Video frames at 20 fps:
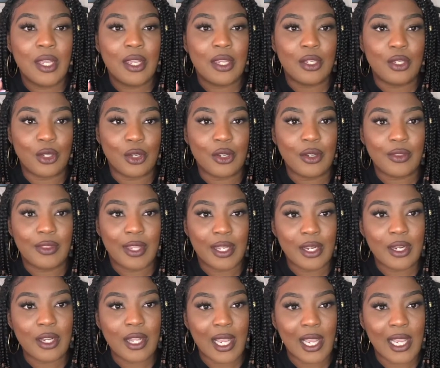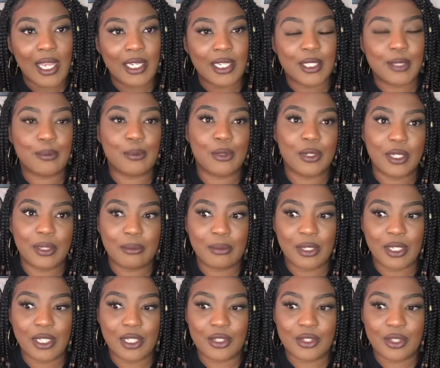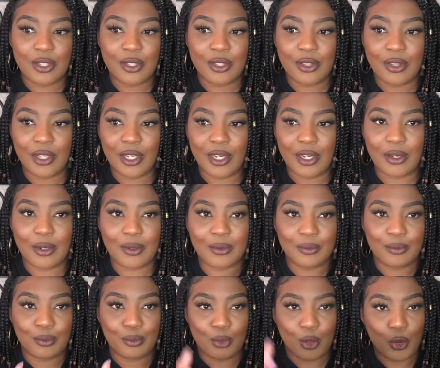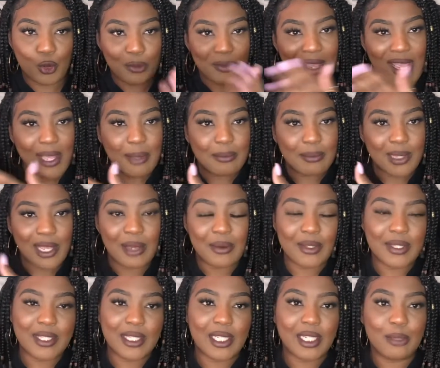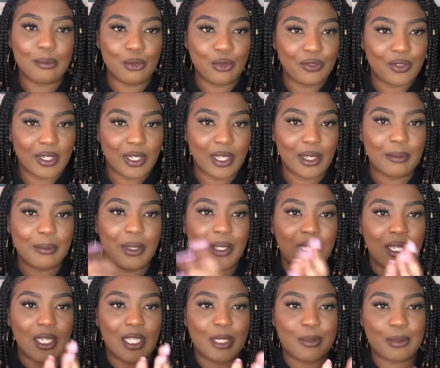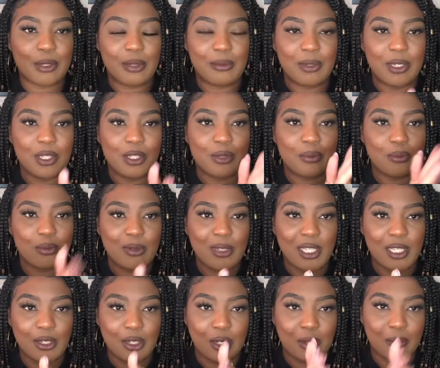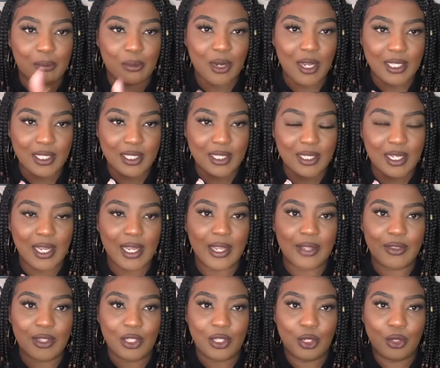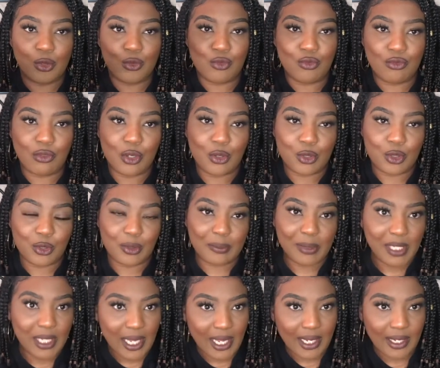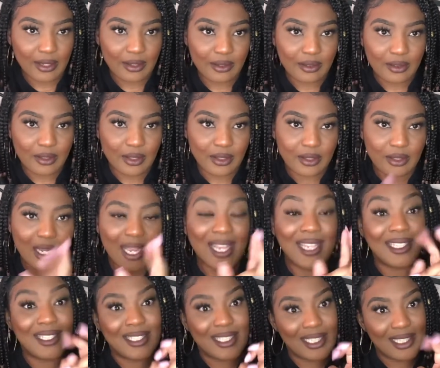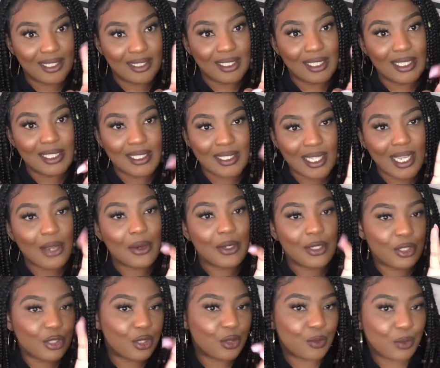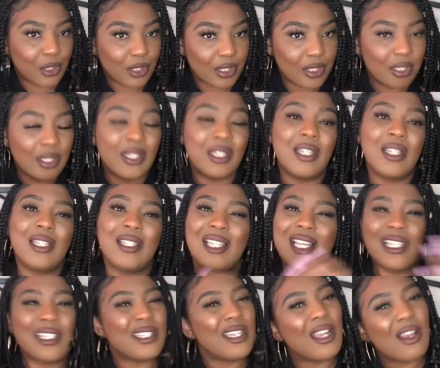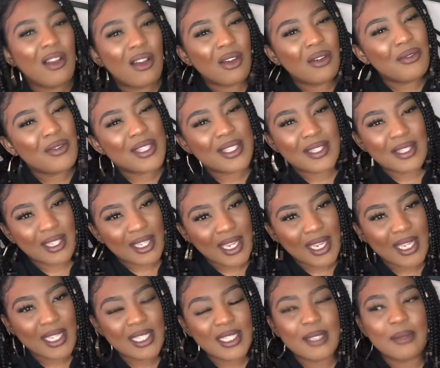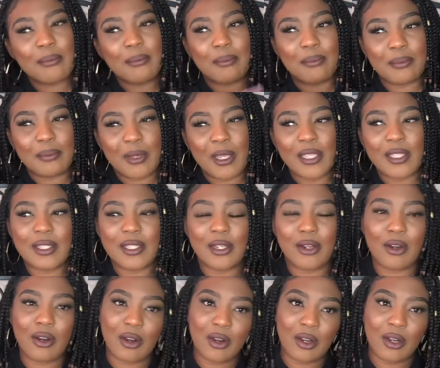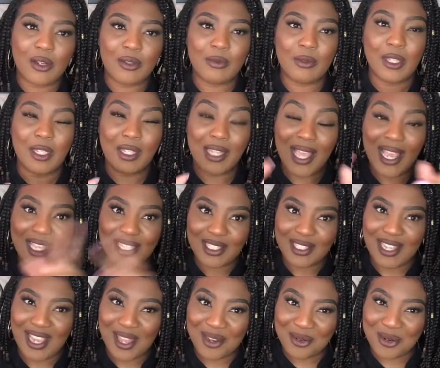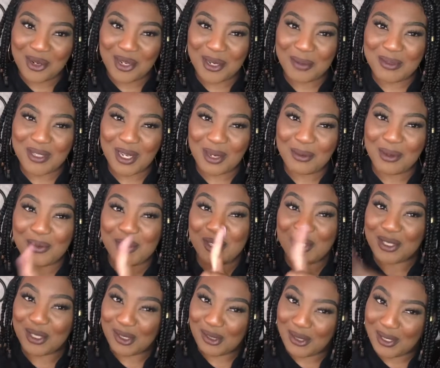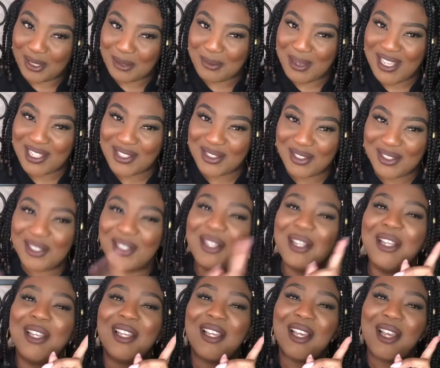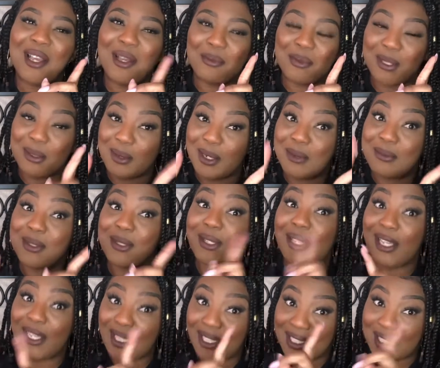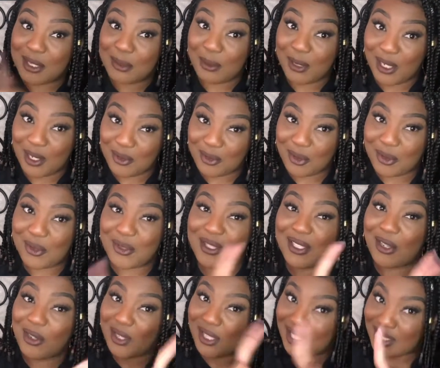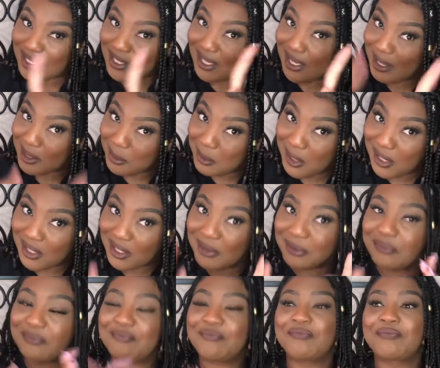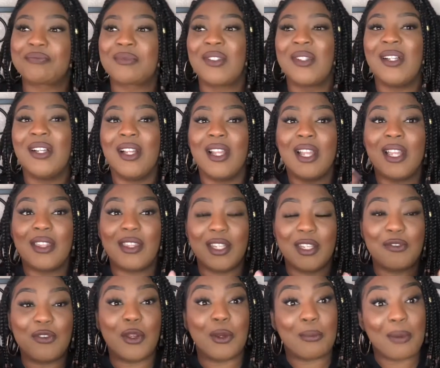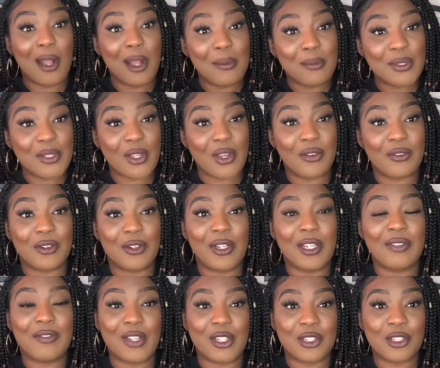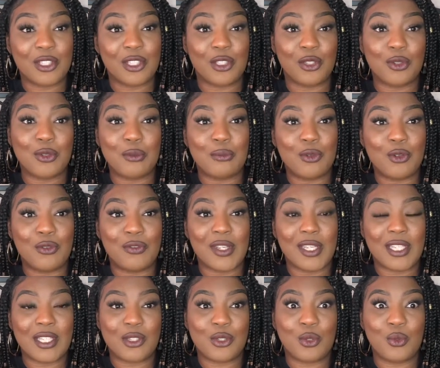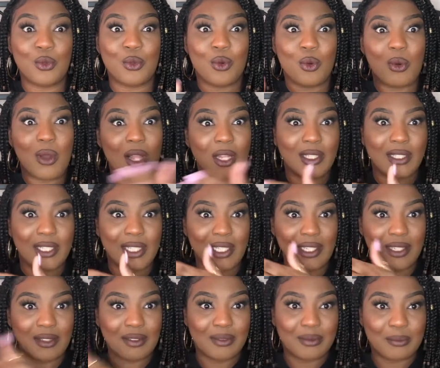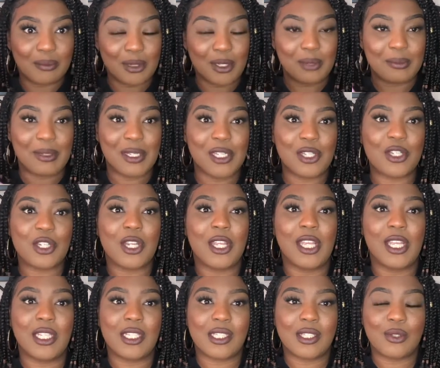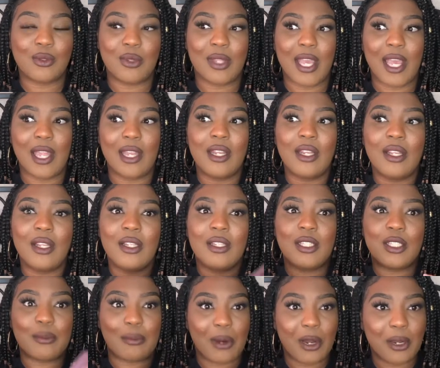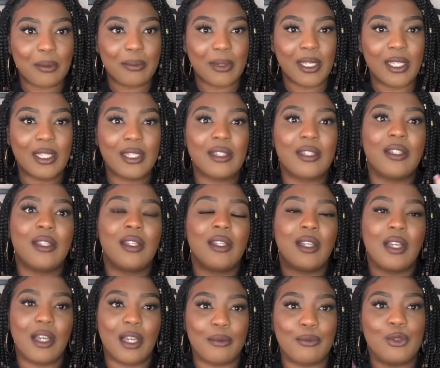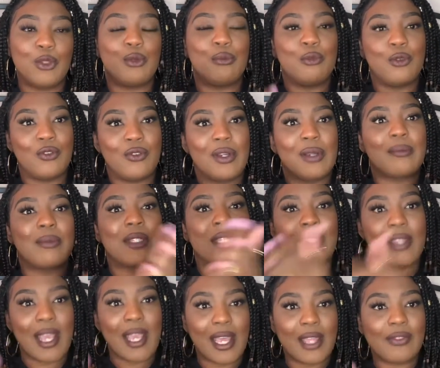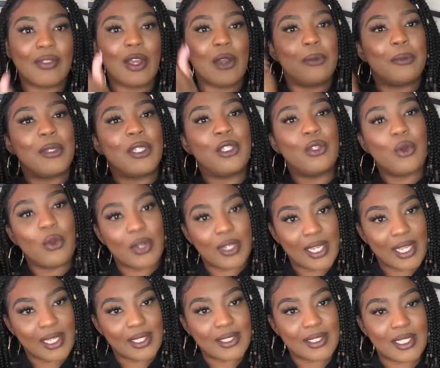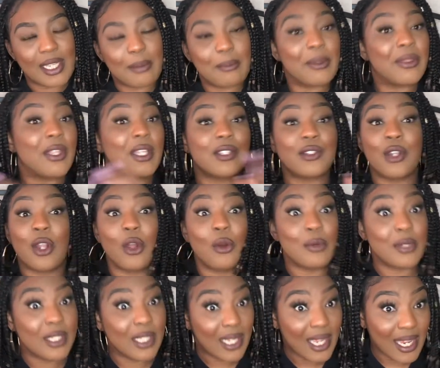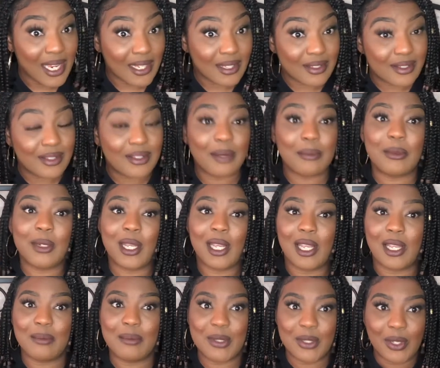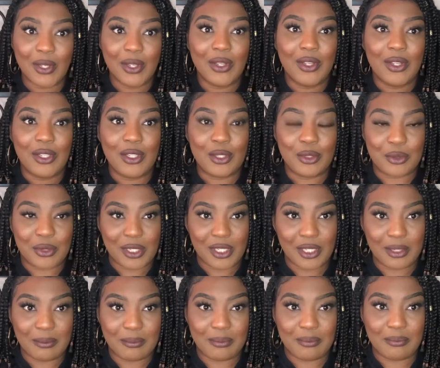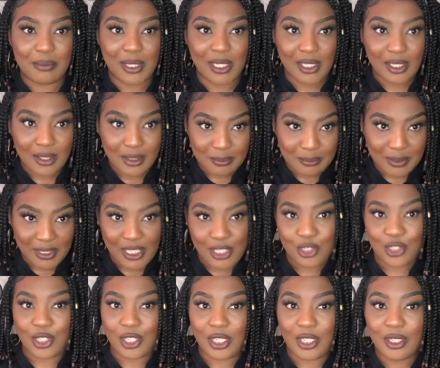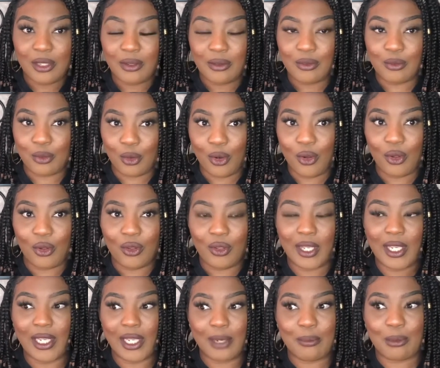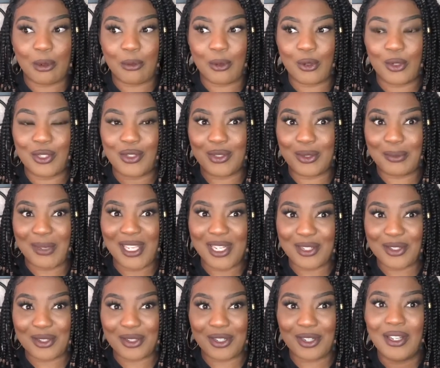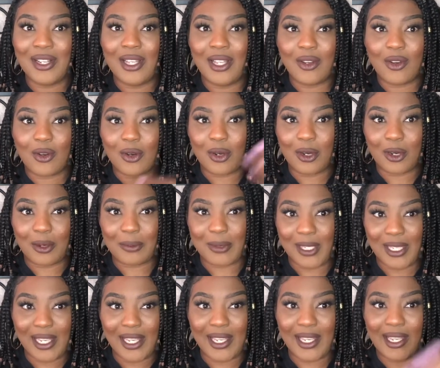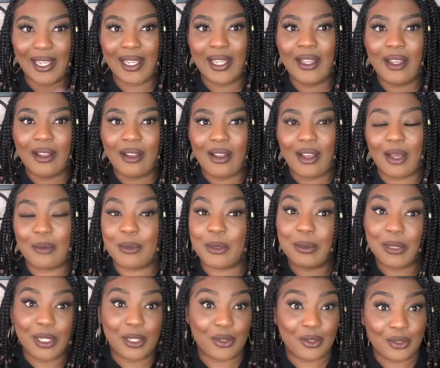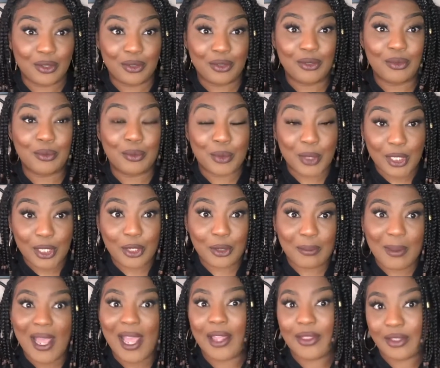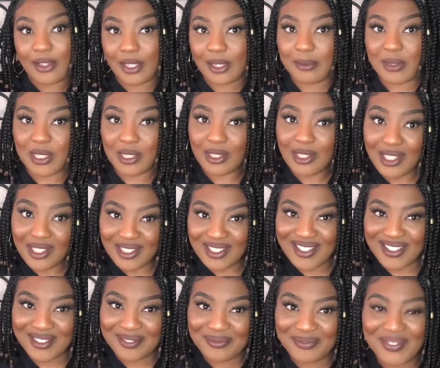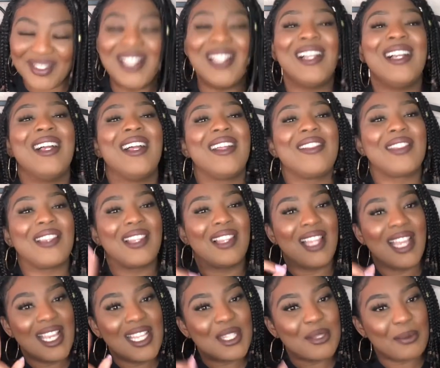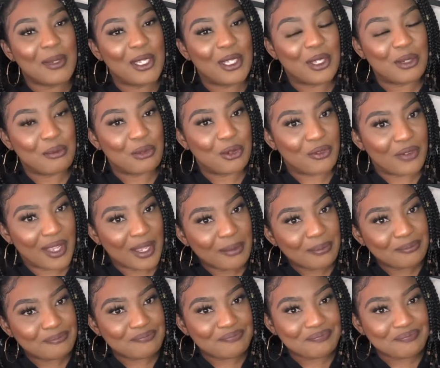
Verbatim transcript: your their guide is pretty much their roadmap i would say to moving up it's pretty much your process guide then you go to a pa ideally is how it should work that's not always the case because there are the last category i'm talking about which is learning ambassador um, sometimes they get into pa roles and i'll get to that in a minute then if you're a problem solver eventually you'll move into quality pretty much into that department um, you'll move up to that. That'll be your next step, but that's not always the case. Sometimes you can be in a PG role and get promoted to a manager or a PA, um, depending on what your path in Amazon is. The last way you can move up